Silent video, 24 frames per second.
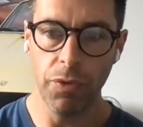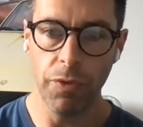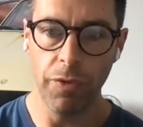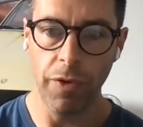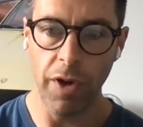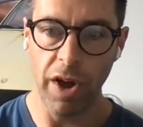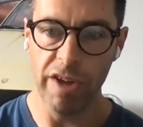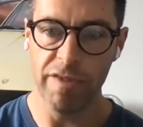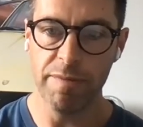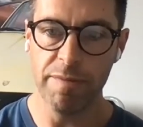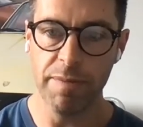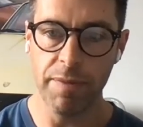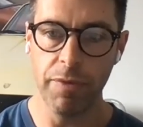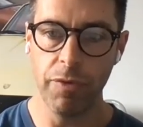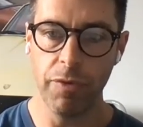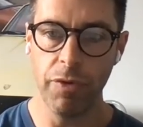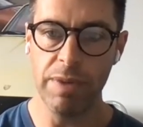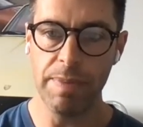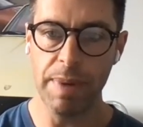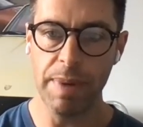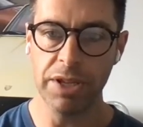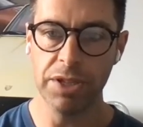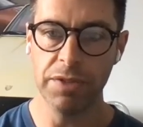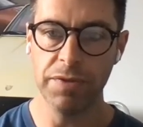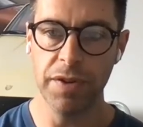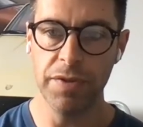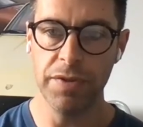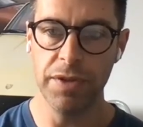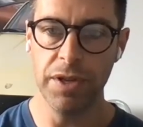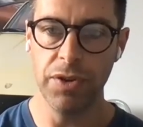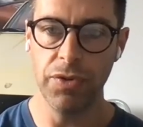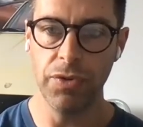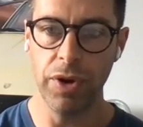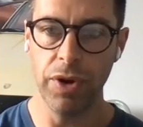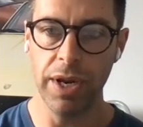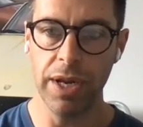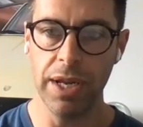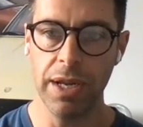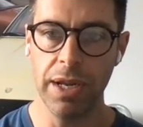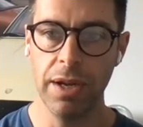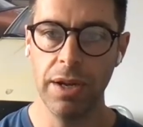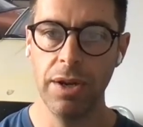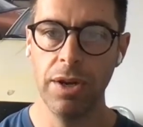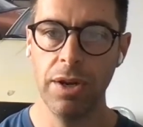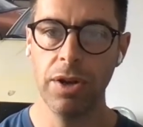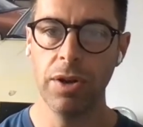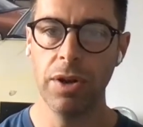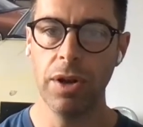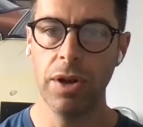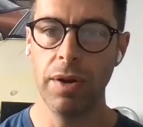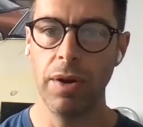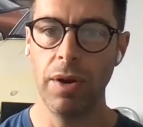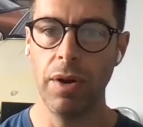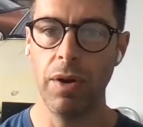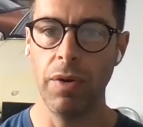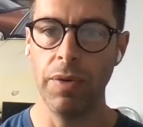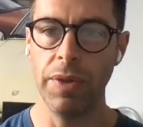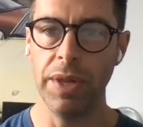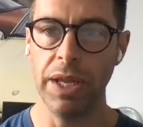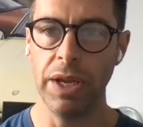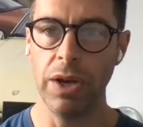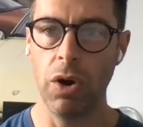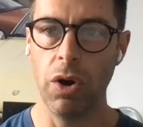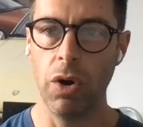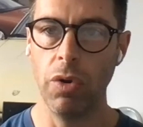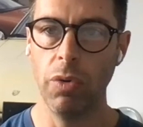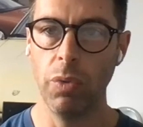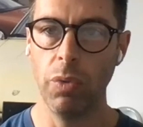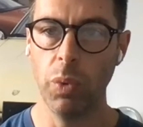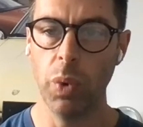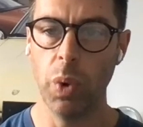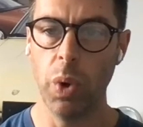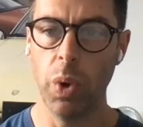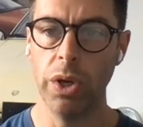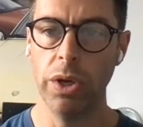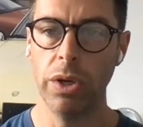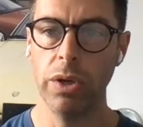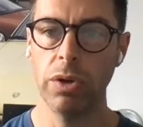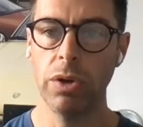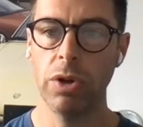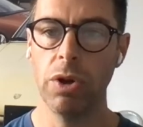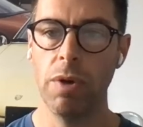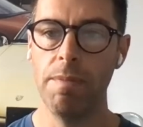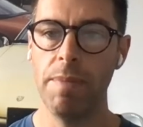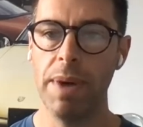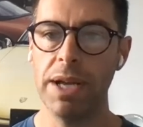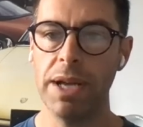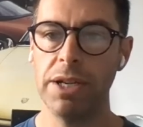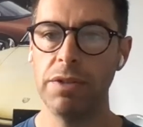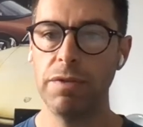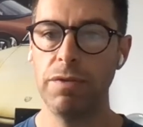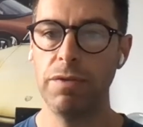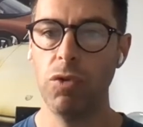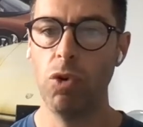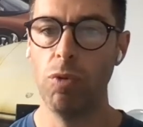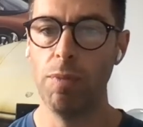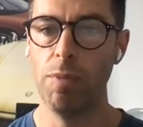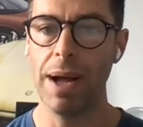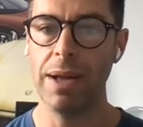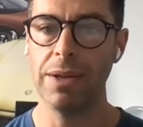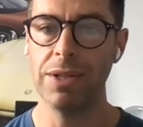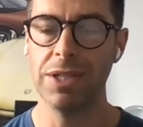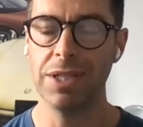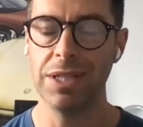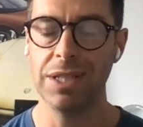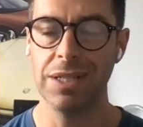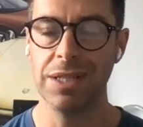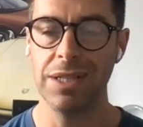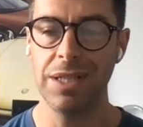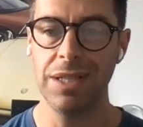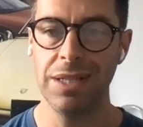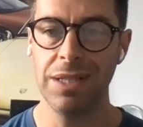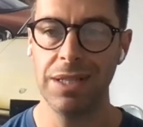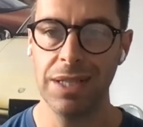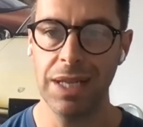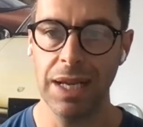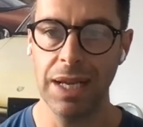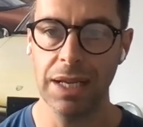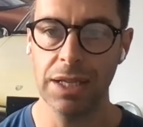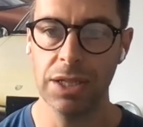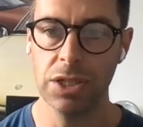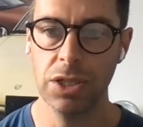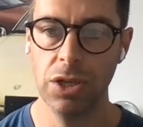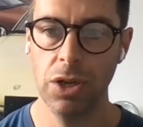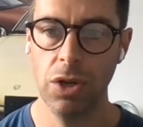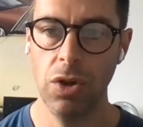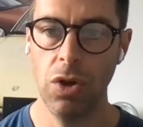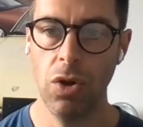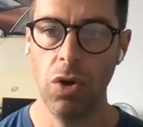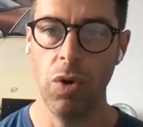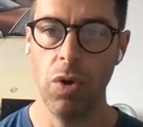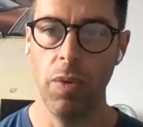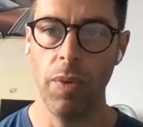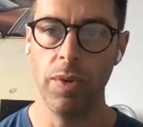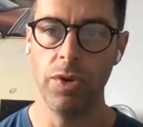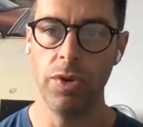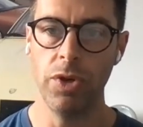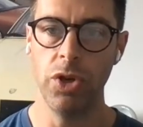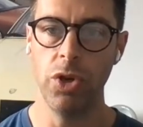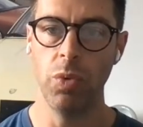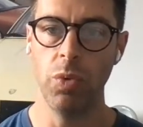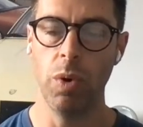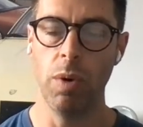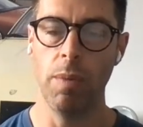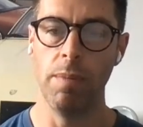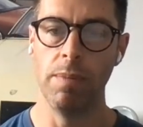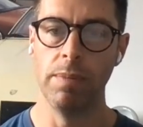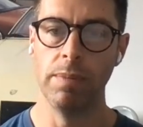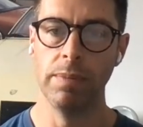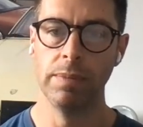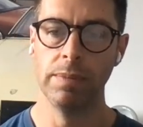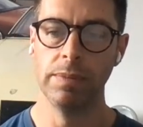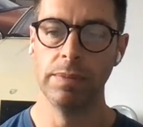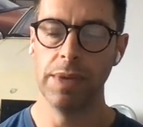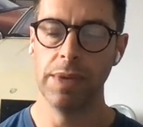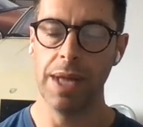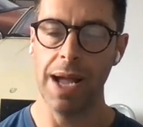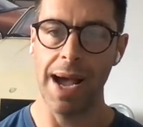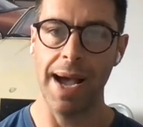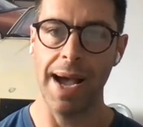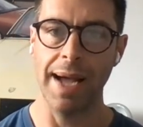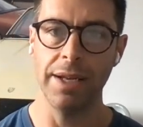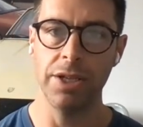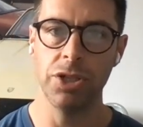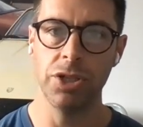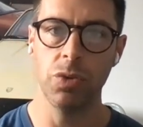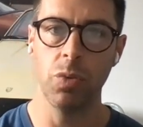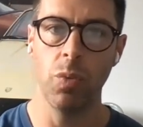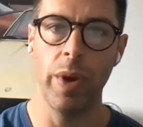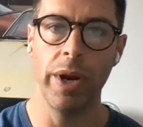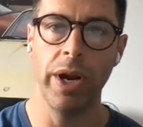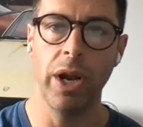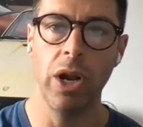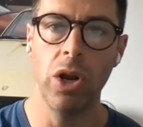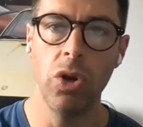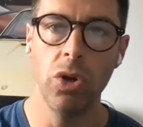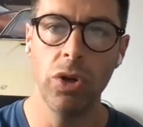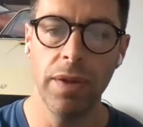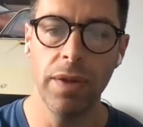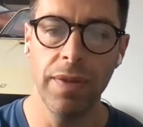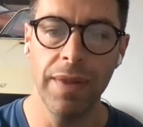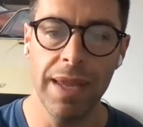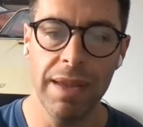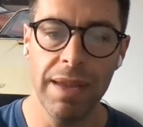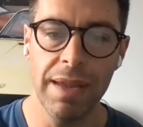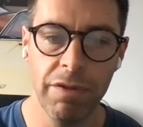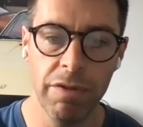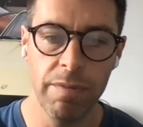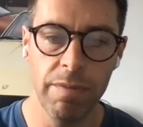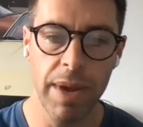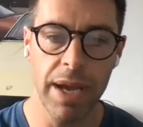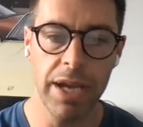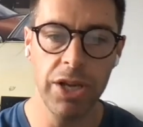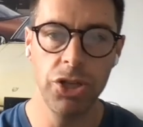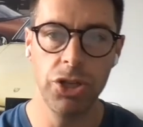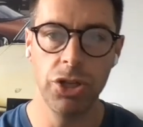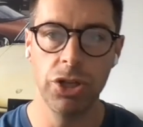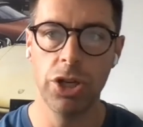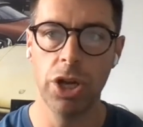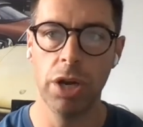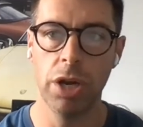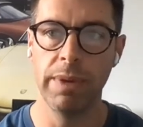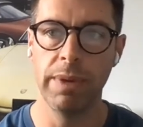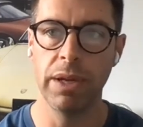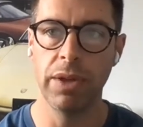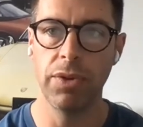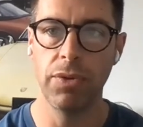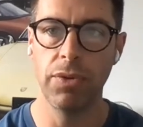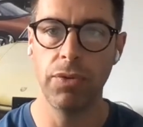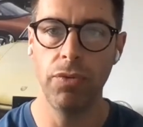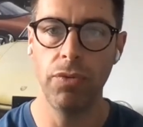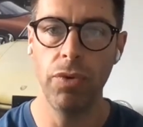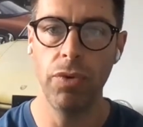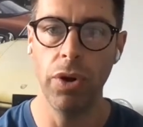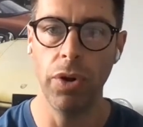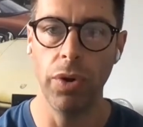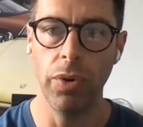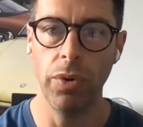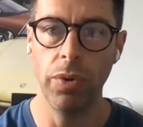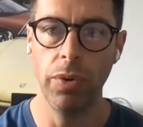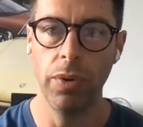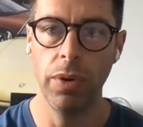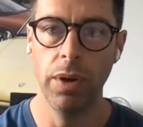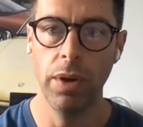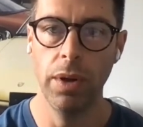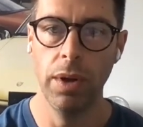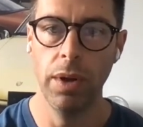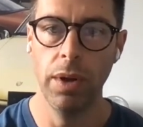£3.53 on the old one compared to £4.66 on the new one. And when I look at the information coming through,